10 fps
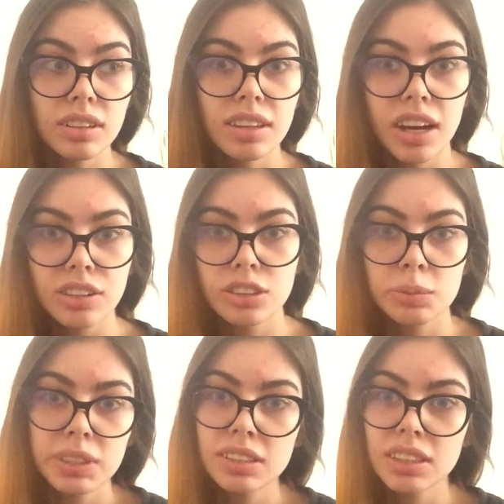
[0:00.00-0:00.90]
the
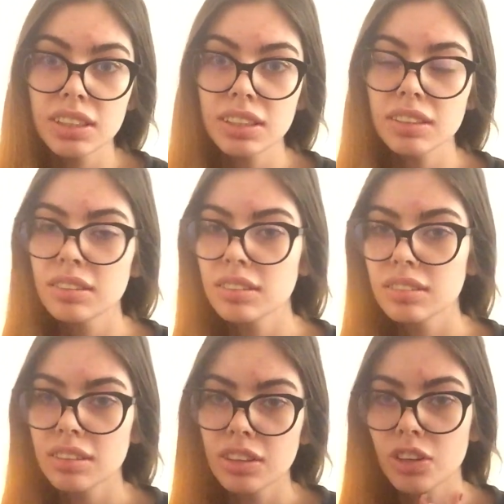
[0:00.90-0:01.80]

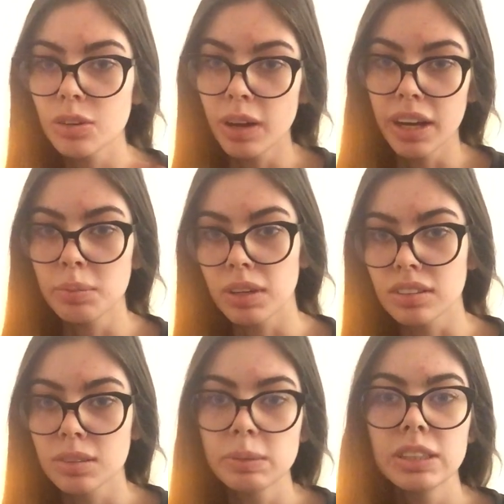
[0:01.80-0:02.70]
LGBTQIA
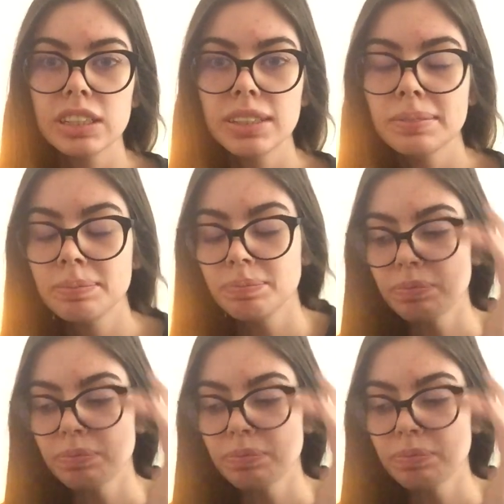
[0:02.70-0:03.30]
plus community